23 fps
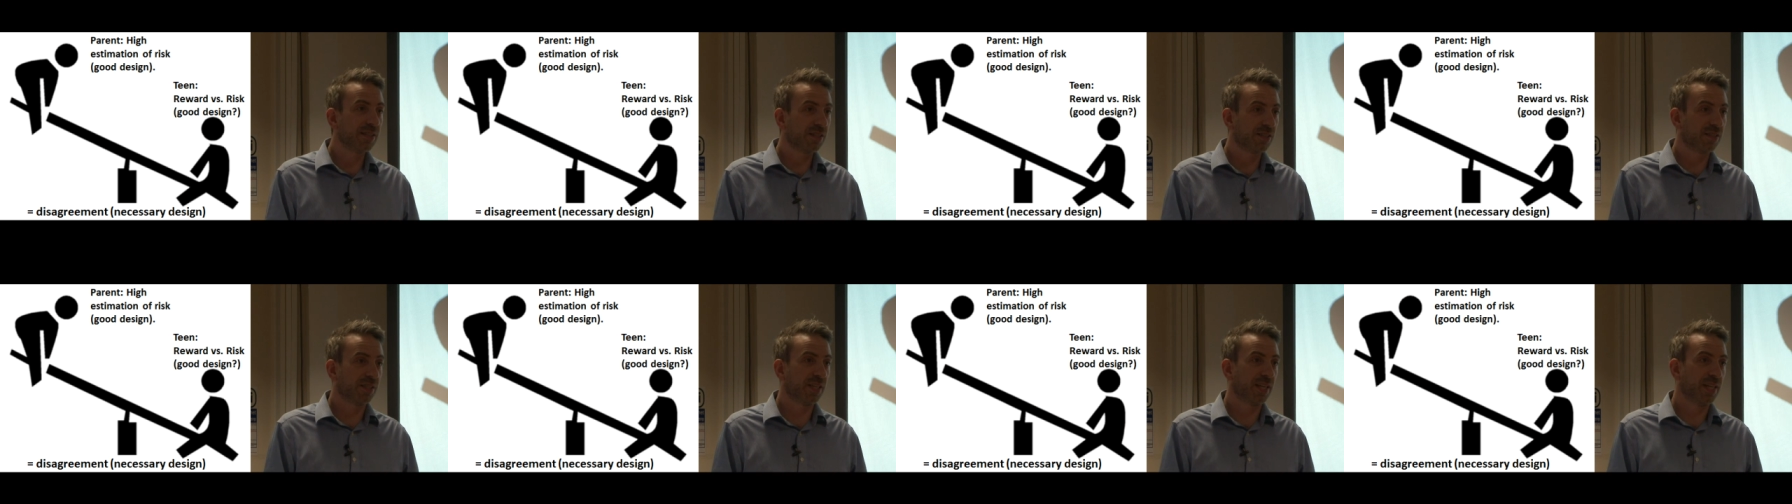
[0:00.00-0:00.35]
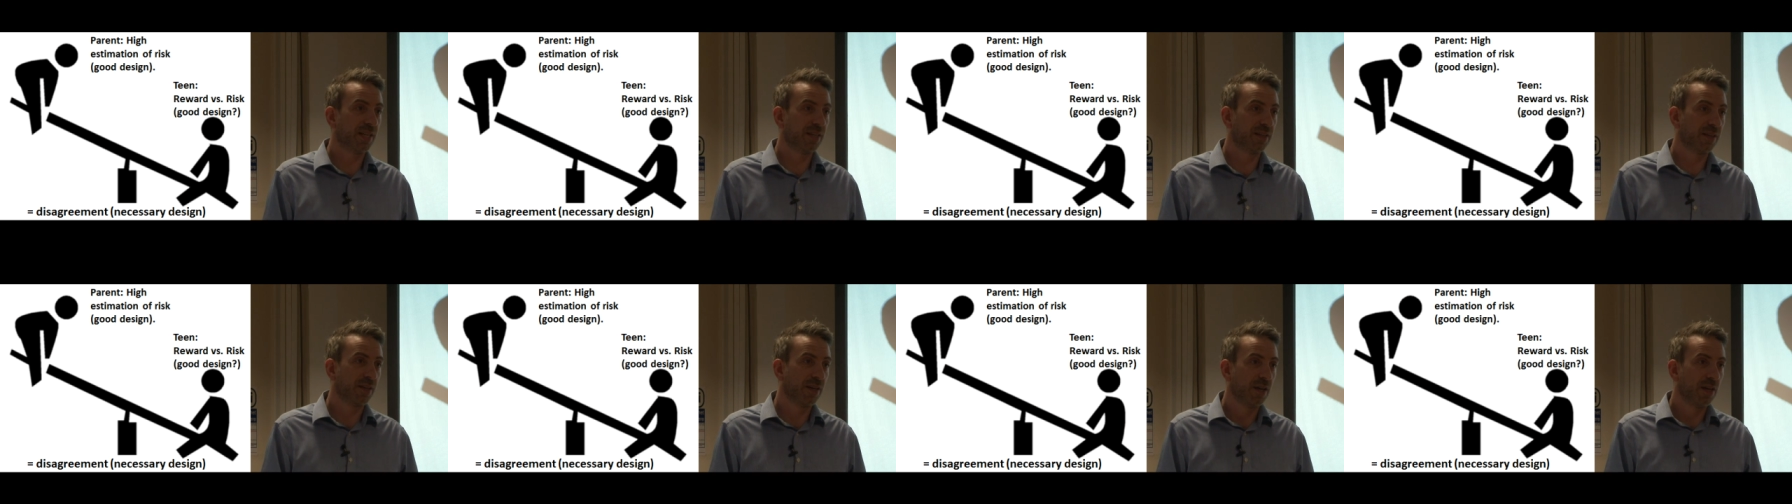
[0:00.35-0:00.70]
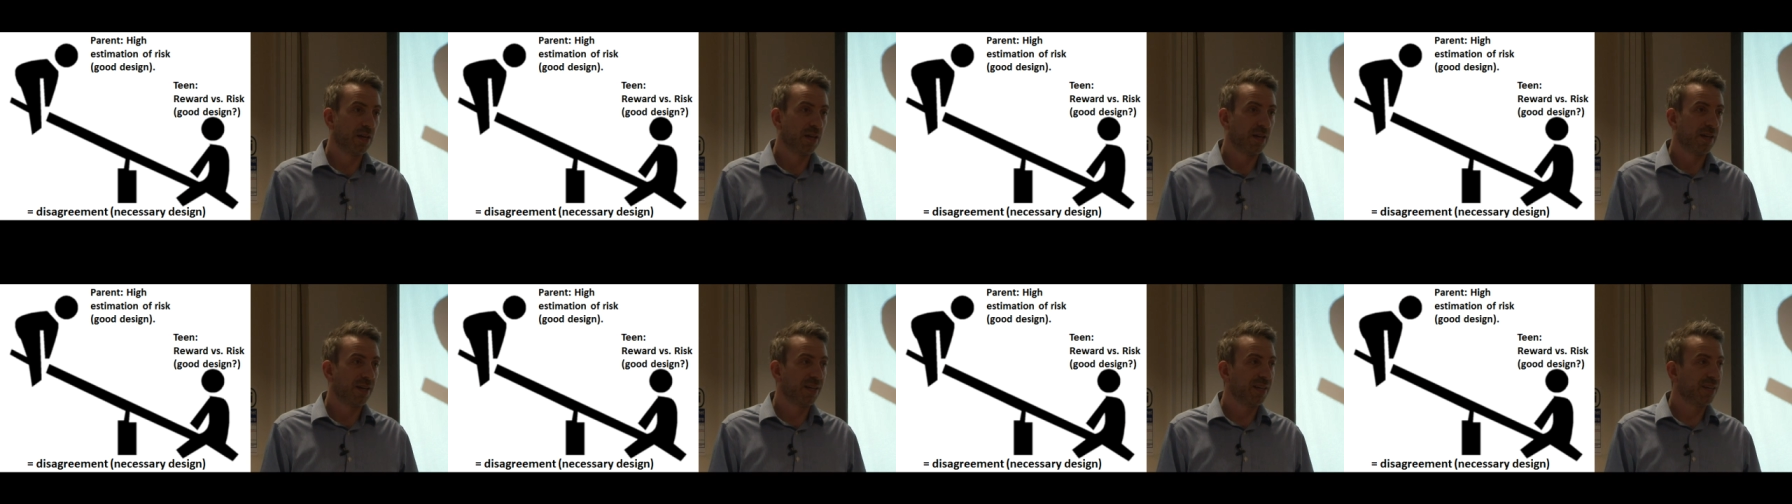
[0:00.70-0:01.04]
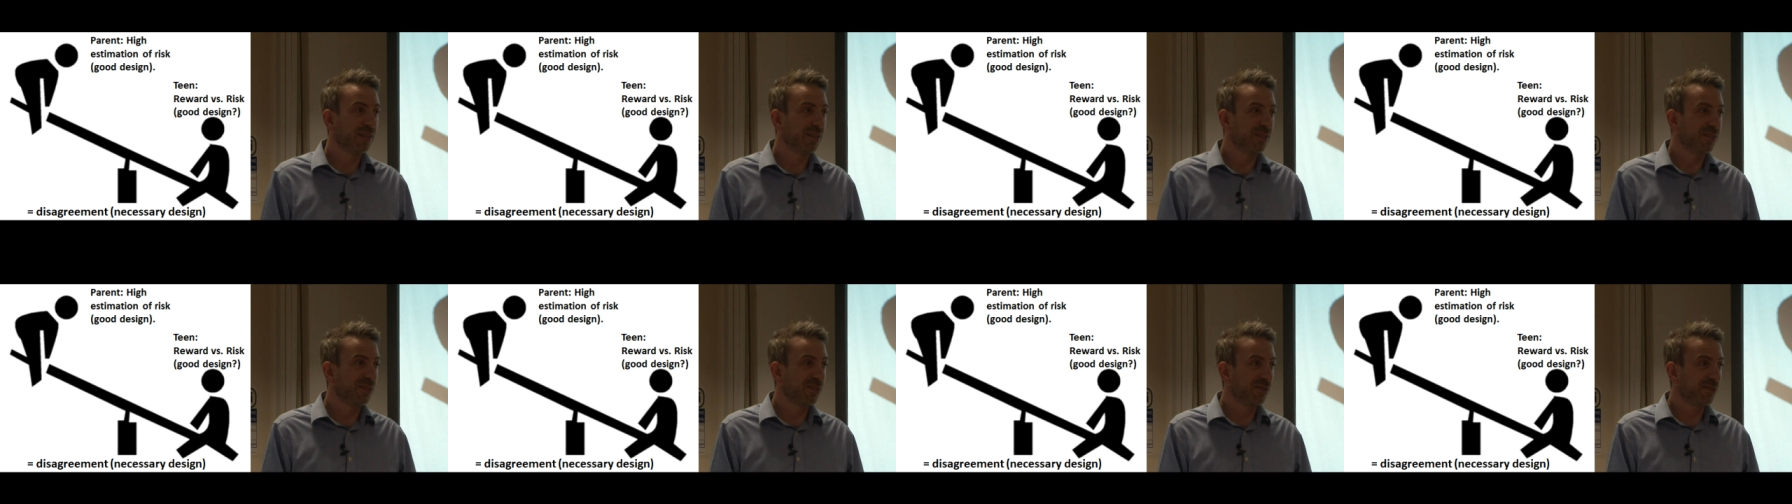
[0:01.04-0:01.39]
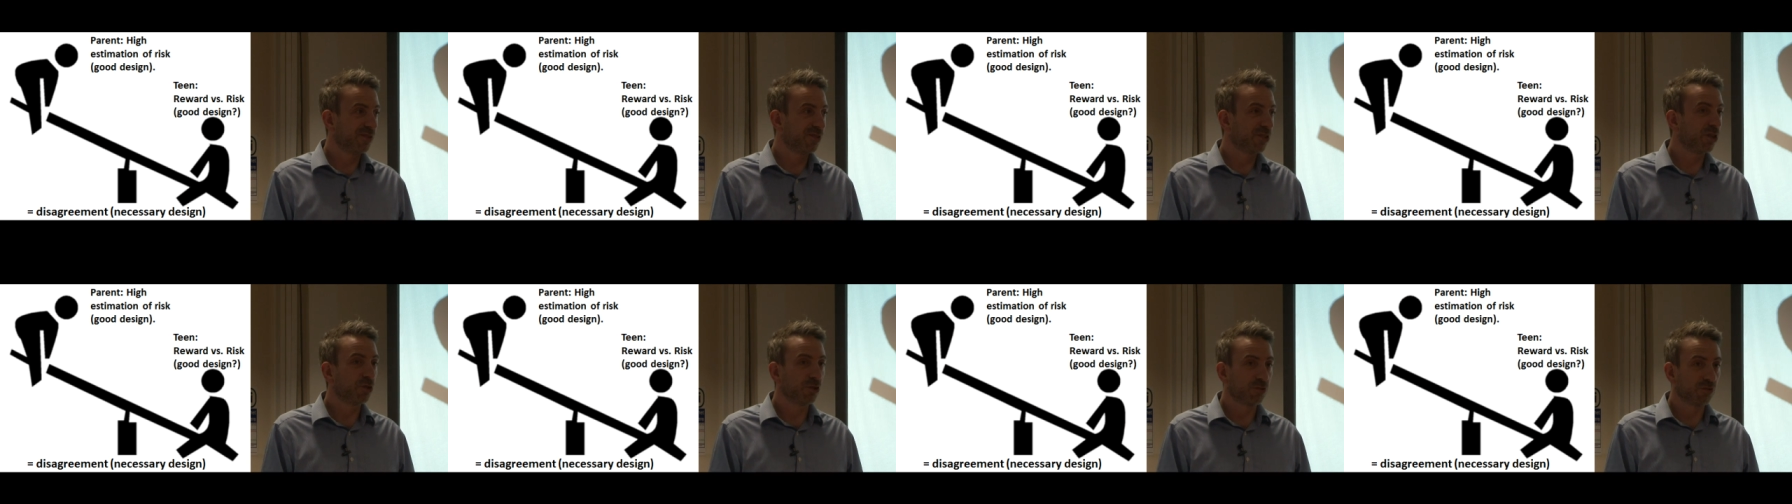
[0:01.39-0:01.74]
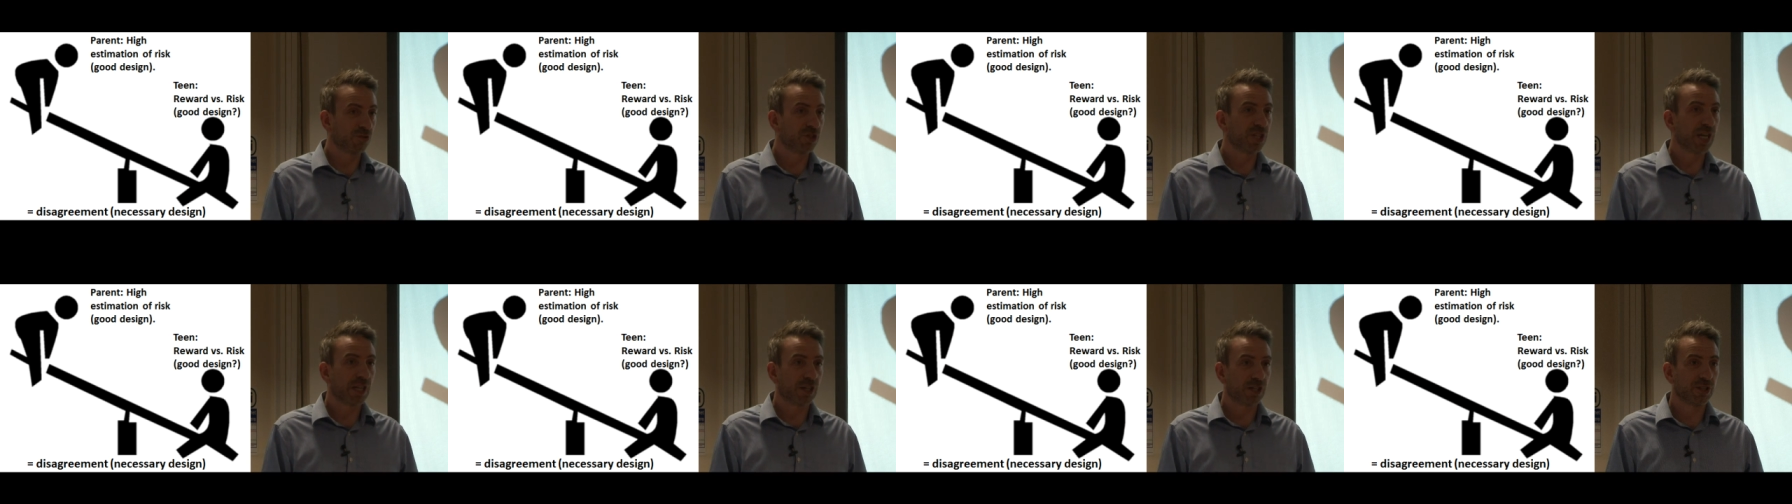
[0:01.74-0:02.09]
seeing is social
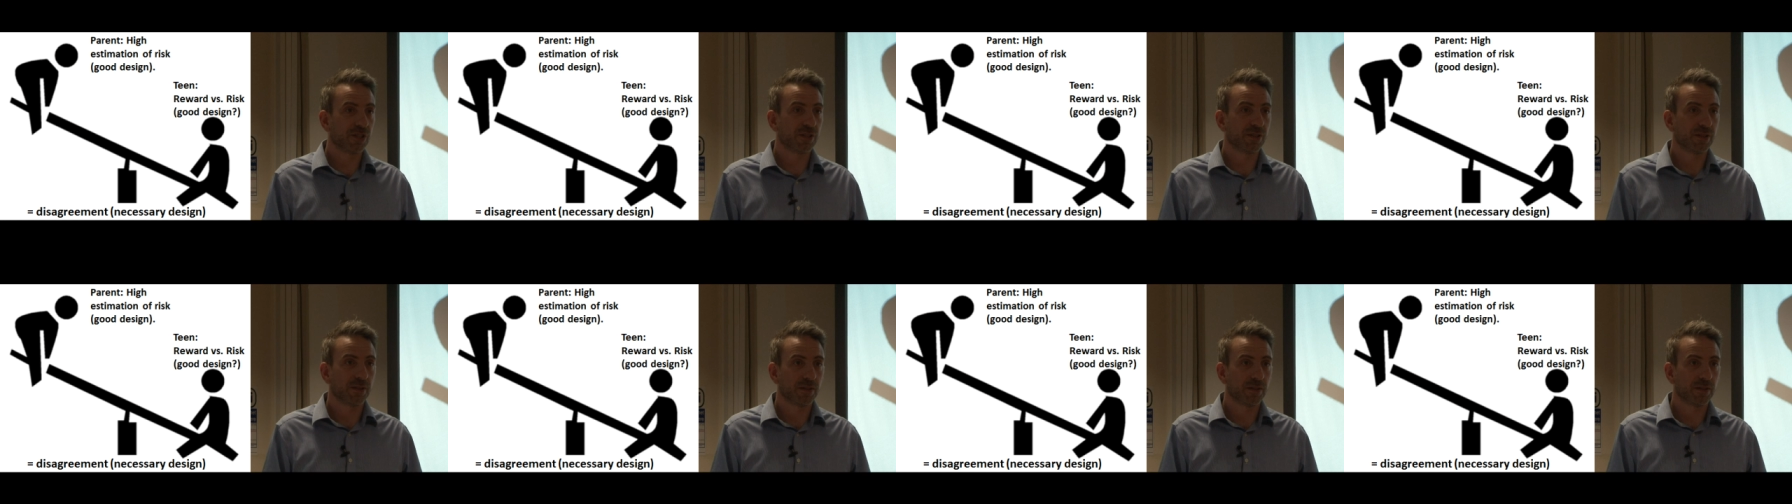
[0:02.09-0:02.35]
rejection,